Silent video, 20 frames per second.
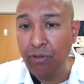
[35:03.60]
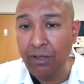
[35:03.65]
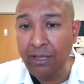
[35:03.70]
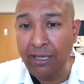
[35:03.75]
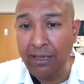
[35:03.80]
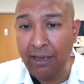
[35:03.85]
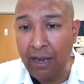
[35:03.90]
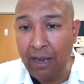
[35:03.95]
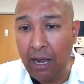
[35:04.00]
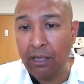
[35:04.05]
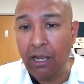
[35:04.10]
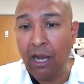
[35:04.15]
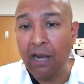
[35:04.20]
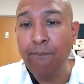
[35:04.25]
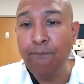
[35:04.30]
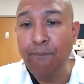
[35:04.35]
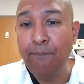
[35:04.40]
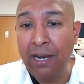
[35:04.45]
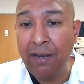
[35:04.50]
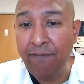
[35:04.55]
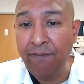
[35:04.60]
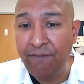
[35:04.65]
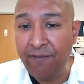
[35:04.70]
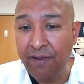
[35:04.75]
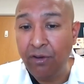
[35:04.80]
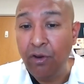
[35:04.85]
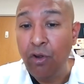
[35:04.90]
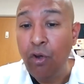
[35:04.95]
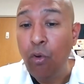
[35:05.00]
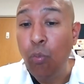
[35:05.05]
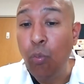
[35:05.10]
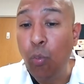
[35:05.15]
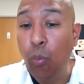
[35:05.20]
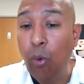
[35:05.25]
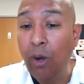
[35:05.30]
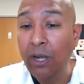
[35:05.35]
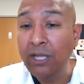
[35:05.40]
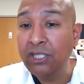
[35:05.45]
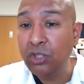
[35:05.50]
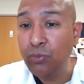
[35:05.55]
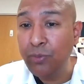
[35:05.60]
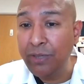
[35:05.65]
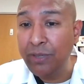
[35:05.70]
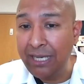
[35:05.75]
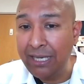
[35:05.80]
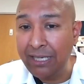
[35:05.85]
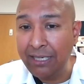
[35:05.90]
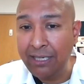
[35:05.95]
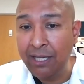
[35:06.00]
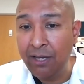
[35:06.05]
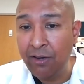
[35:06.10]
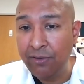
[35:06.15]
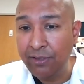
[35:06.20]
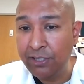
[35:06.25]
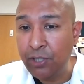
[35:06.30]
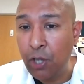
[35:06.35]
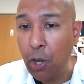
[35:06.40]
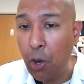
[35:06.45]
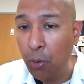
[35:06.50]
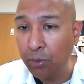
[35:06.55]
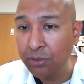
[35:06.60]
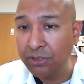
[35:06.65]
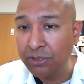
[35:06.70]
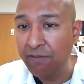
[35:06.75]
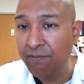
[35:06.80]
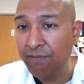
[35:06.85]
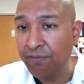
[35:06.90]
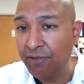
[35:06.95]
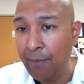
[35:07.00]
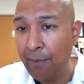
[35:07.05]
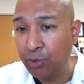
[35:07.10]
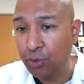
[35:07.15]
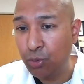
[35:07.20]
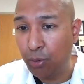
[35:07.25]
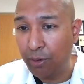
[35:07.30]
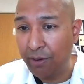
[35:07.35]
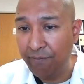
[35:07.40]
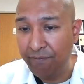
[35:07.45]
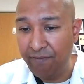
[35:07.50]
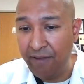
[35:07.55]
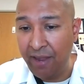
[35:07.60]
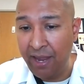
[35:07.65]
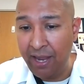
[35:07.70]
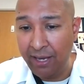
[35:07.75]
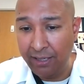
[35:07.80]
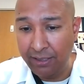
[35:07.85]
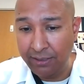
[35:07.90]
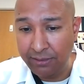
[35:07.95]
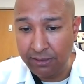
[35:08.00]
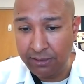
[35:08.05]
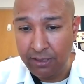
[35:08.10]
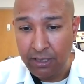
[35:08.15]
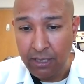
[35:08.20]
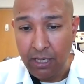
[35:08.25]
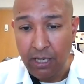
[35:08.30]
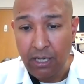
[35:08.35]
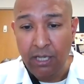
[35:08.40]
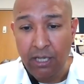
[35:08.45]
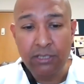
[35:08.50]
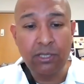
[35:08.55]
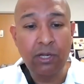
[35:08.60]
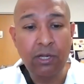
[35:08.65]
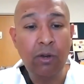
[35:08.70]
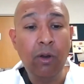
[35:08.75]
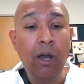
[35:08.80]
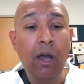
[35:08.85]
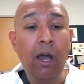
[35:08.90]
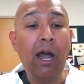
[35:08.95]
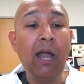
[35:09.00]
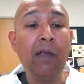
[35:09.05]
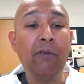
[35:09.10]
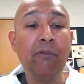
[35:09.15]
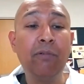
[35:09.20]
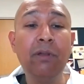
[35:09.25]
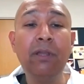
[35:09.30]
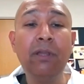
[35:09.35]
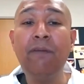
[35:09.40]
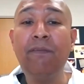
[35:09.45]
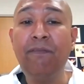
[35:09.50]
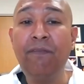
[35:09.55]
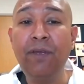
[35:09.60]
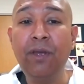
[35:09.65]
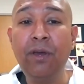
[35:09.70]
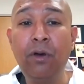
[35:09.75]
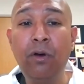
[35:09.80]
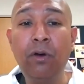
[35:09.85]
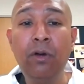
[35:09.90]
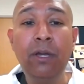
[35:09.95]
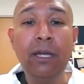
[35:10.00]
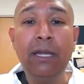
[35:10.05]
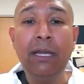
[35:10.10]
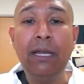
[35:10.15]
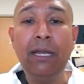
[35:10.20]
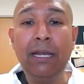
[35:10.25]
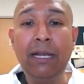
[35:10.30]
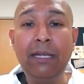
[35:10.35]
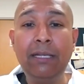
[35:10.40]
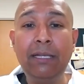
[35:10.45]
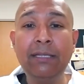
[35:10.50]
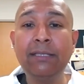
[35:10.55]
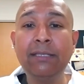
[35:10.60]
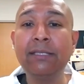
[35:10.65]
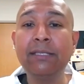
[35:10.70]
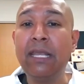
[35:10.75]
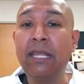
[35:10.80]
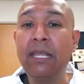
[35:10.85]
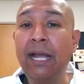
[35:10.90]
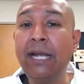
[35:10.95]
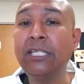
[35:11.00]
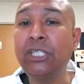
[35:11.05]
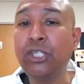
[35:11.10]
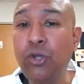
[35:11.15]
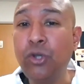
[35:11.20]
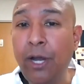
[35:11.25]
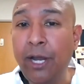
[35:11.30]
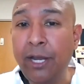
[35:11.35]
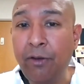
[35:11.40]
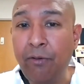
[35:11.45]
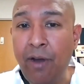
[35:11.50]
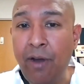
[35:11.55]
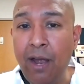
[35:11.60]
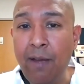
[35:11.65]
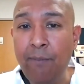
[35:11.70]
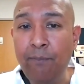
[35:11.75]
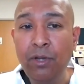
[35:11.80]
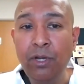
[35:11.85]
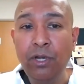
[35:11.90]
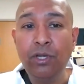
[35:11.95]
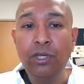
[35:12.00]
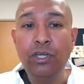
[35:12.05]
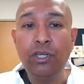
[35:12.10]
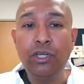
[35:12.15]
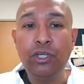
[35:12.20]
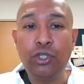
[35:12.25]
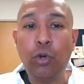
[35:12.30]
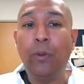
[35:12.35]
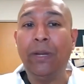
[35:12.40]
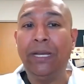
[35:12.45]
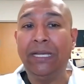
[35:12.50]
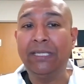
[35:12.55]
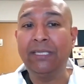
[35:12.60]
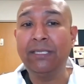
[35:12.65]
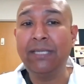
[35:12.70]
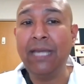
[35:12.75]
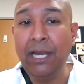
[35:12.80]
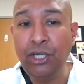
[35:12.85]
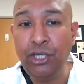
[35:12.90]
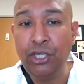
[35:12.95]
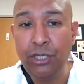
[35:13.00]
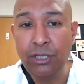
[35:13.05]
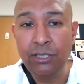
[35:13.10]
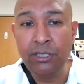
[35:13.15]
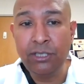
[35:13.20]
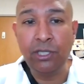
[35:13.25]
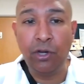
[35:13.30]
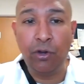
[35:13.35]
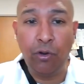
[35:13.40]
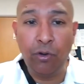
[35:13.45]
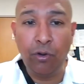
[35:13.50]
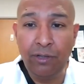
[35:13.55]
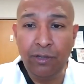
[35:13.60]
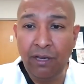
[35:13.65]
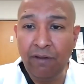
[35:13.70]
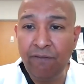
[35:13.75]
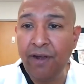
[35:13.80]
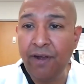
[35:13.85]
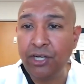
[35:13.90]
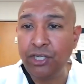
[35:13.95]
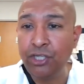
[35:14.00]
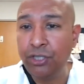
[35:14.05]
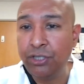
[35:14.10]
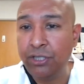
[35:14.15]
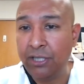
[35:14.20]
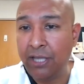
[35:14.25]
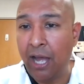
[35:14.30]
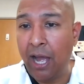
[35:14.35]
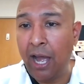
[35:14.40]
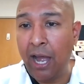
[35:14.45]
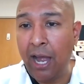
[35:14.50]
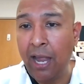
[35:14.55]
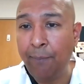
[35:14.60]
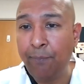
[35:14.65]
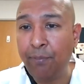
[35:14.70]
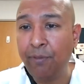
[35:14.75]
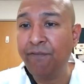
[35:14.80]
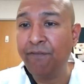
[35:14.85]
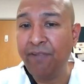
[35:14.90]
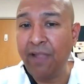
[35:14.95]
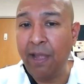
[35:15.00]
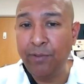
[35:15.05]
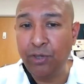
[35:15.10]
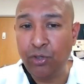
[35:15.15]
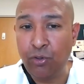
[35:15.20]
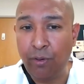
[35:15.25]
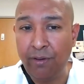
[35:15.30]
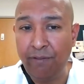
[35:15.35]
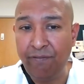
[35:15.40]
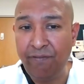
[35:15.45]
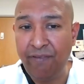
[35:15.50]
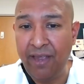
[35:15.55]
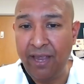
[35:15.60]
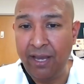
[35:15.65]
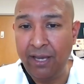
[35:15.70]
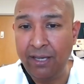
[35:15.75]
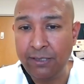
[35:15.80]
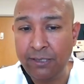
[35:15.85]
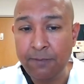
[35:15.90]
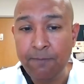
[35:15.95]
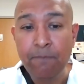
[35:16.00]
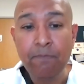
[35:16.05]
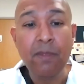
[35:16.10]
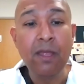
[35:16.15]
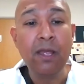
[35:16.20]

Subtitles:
really a lot of benefit once we hit here in this host inflammatory phase. So I really feel this is a nice diagram showing stages, the early infection to the hyperinflammatory phase,